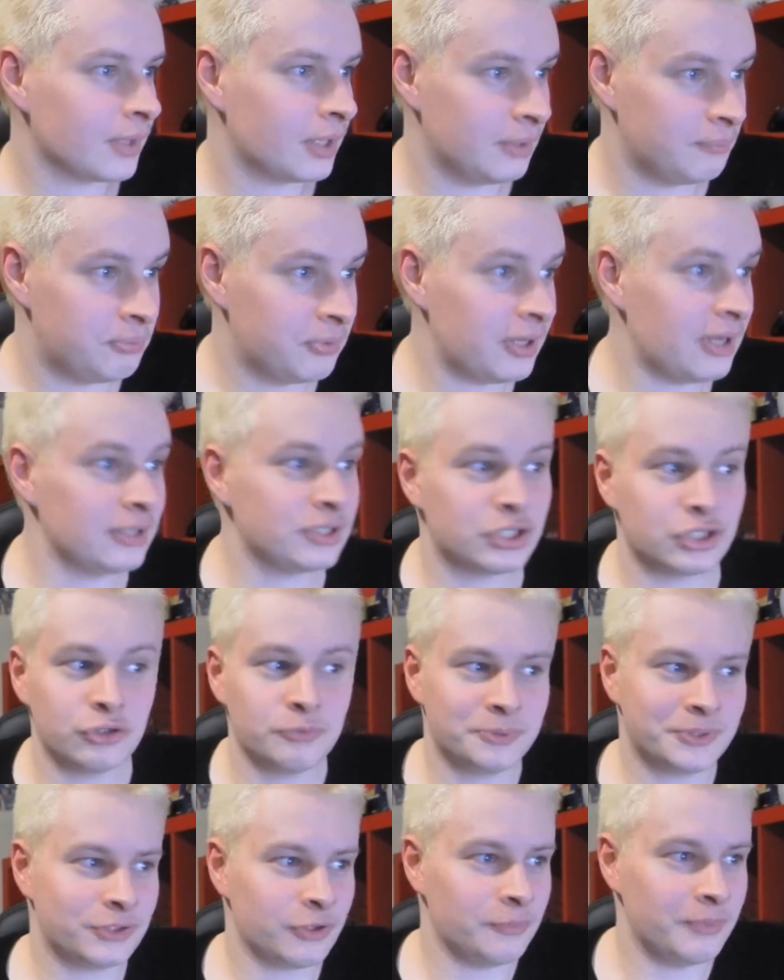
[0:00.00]
He put out his
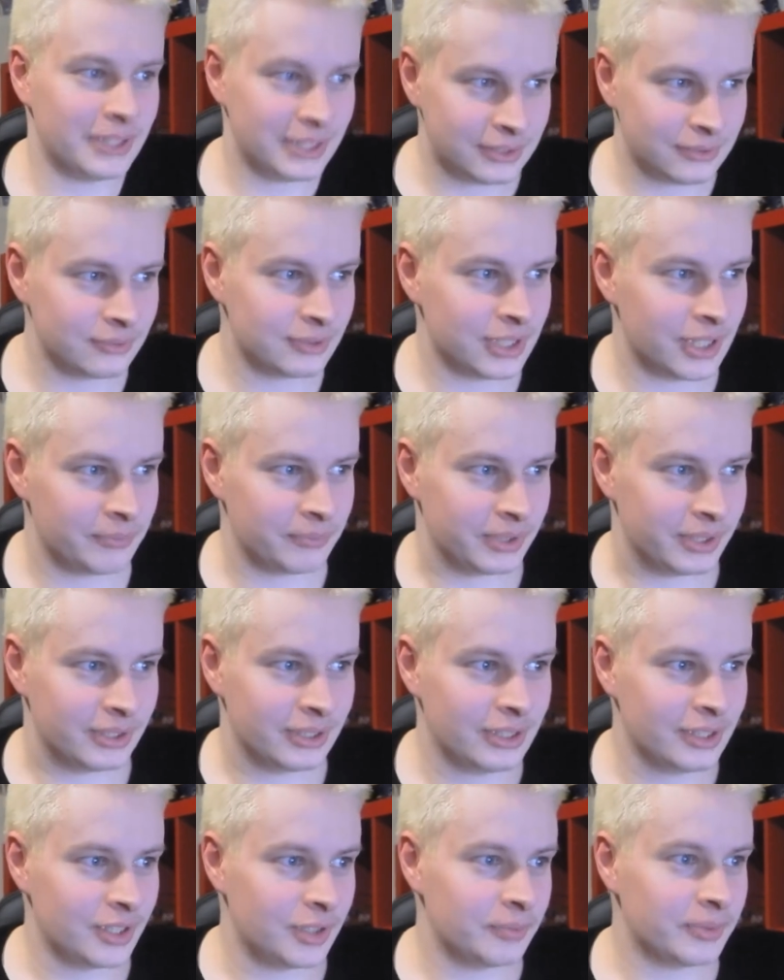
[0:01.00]
super scope and killed Lemmy.
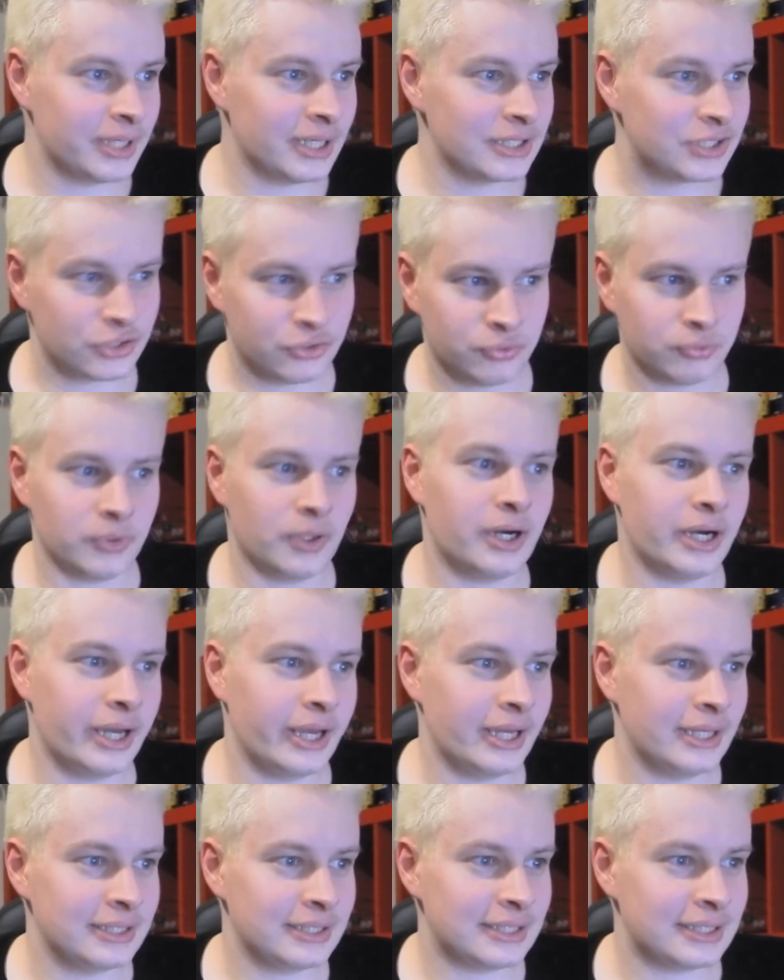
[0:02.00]
He began to cry
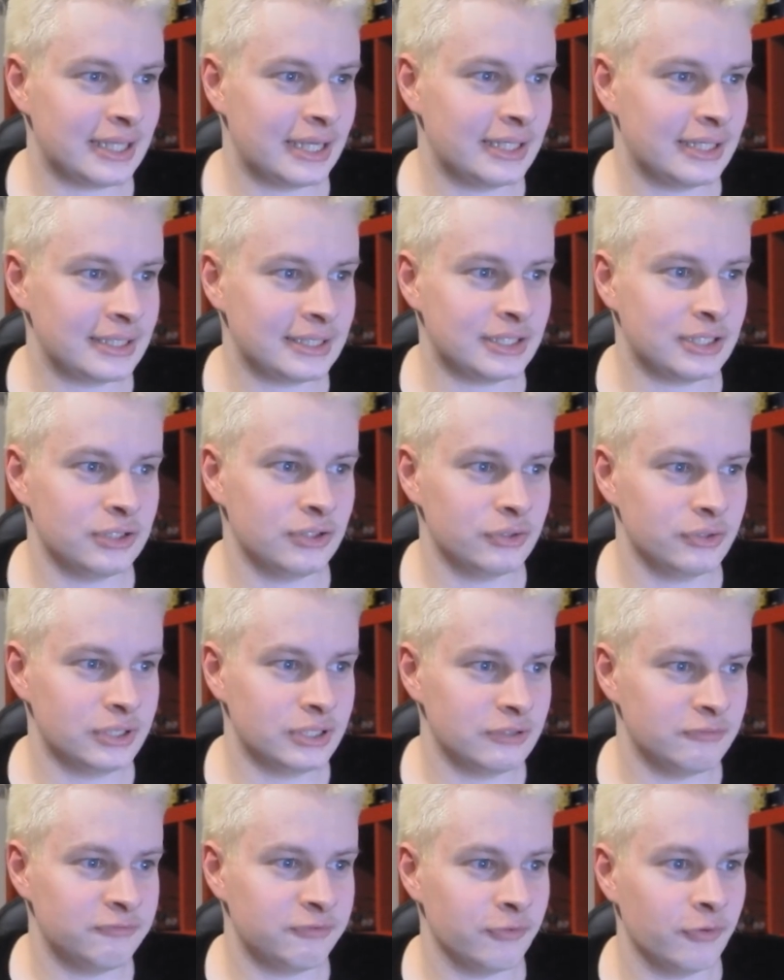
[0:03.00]
and sat next to
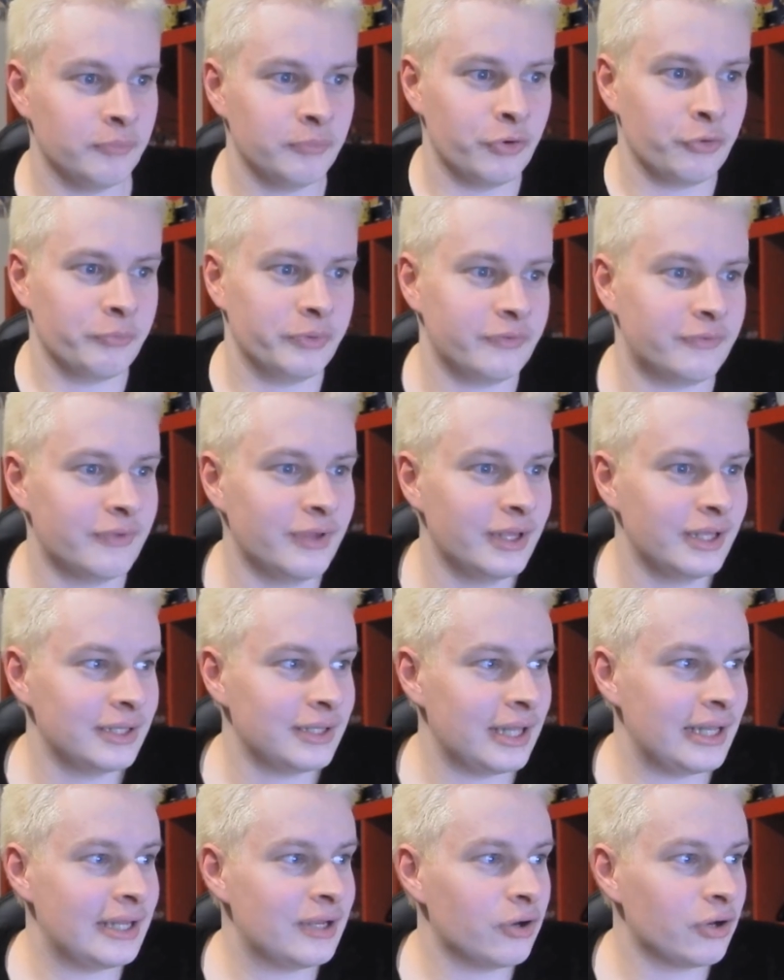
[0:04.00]
Yoshi for a moment.
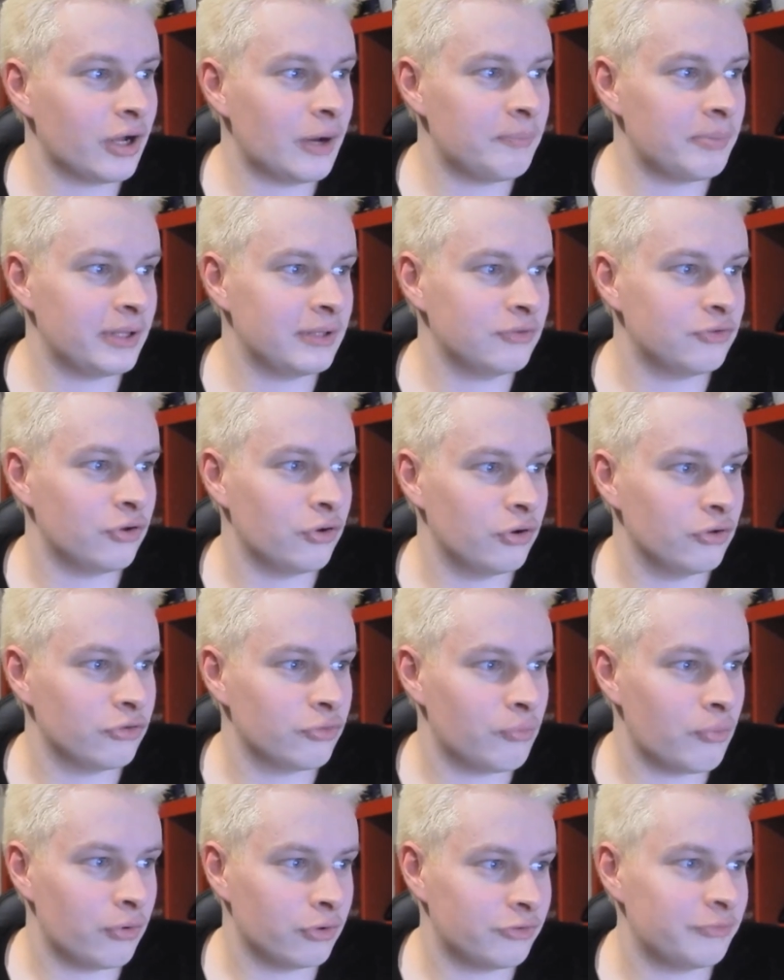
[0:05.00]
Then he got up and turned
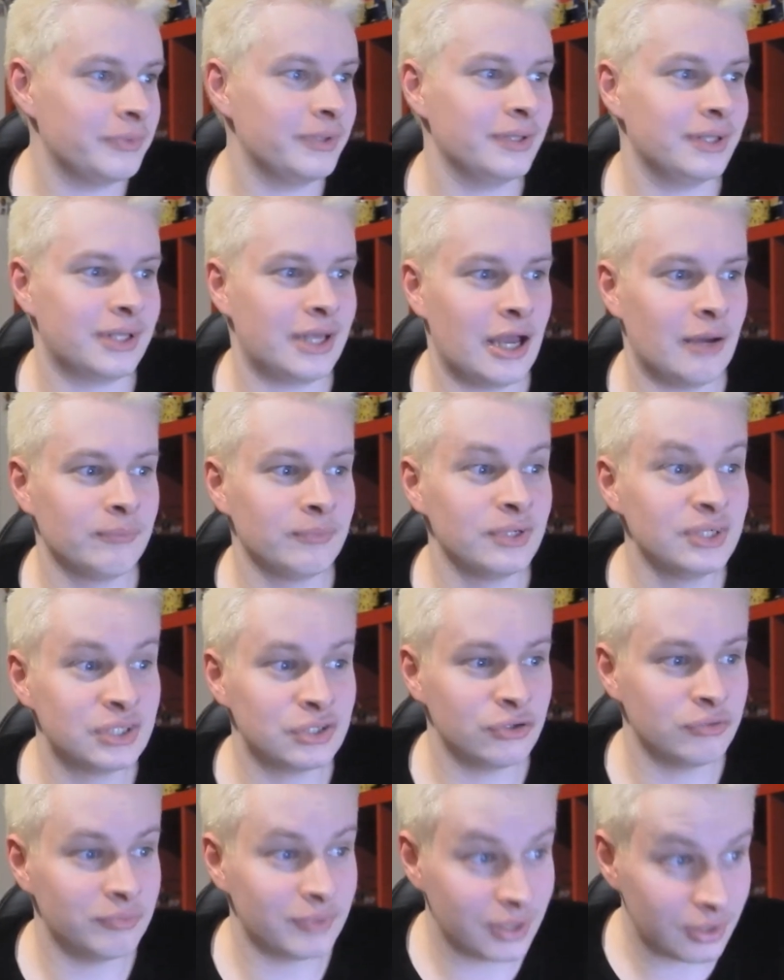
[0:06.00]
towards me. The camera
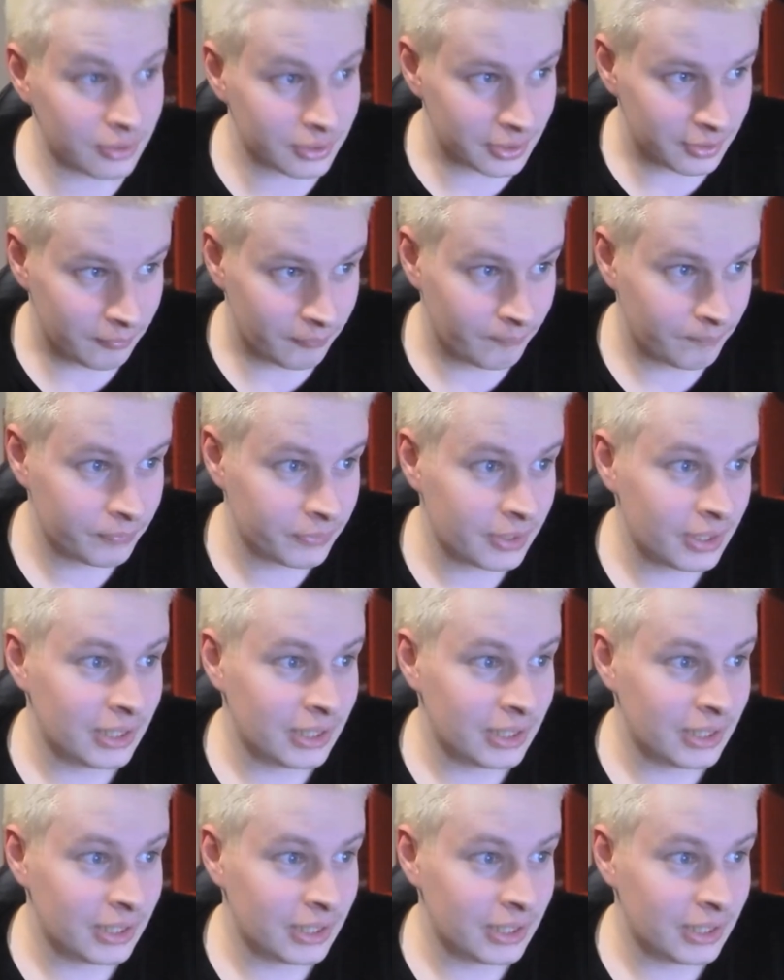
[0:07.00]
zoomed in on him.